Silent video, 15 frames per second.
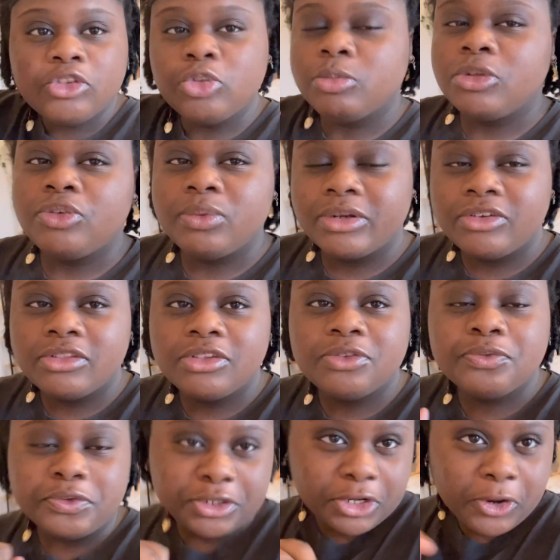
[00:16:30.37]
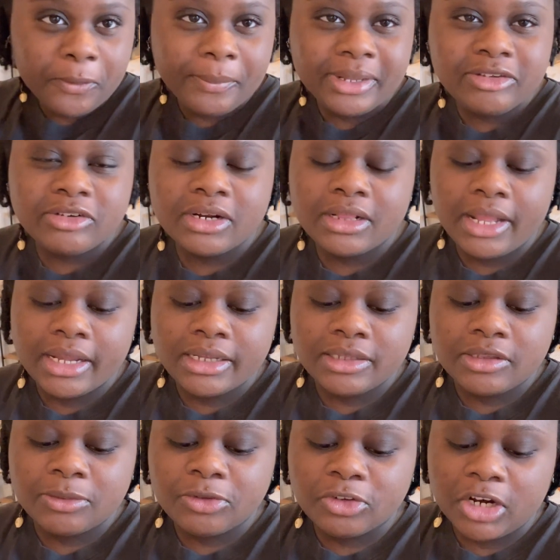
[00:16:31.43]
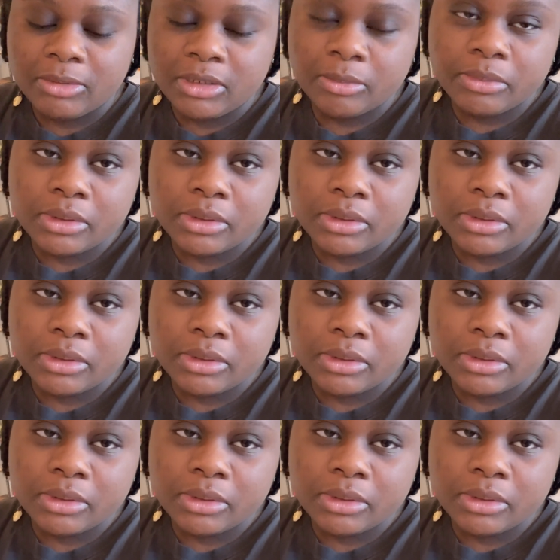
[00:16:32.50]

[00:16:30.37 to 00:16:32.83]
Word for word: so much for watching this video. Make sure to like and subscribe down